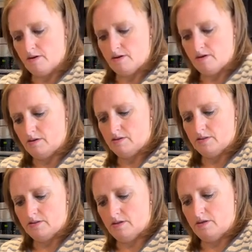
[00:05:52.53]
Let's
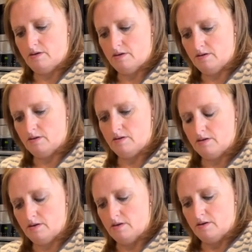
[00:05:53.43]
see.
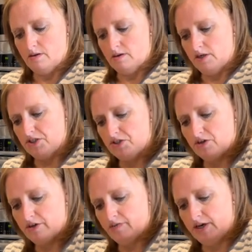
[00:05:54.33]
I stir
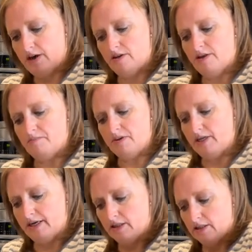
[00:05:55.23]
every now and then, but like
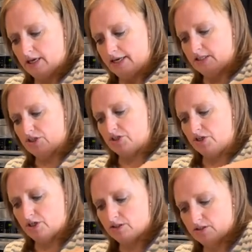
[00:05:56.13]
a light
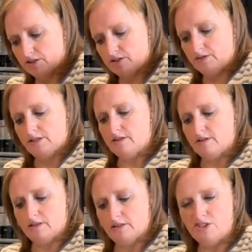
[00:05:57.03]
stir, just so the
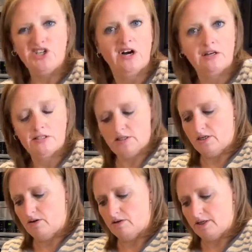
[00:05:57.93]
chunks, you know,
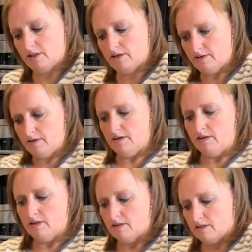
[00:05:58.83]
like
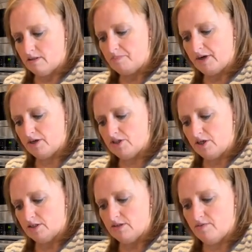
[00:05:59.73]
the bigger chunks
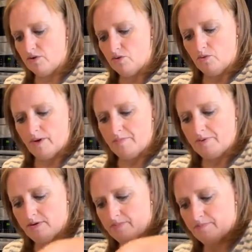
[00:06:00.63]
of the Cool Whip
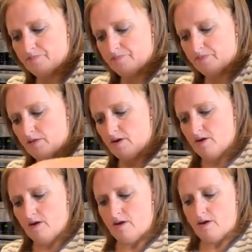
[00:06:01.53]

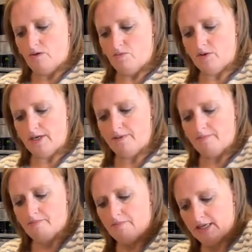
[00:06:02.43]
will get
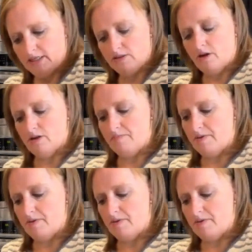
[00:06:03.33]
mixed all up in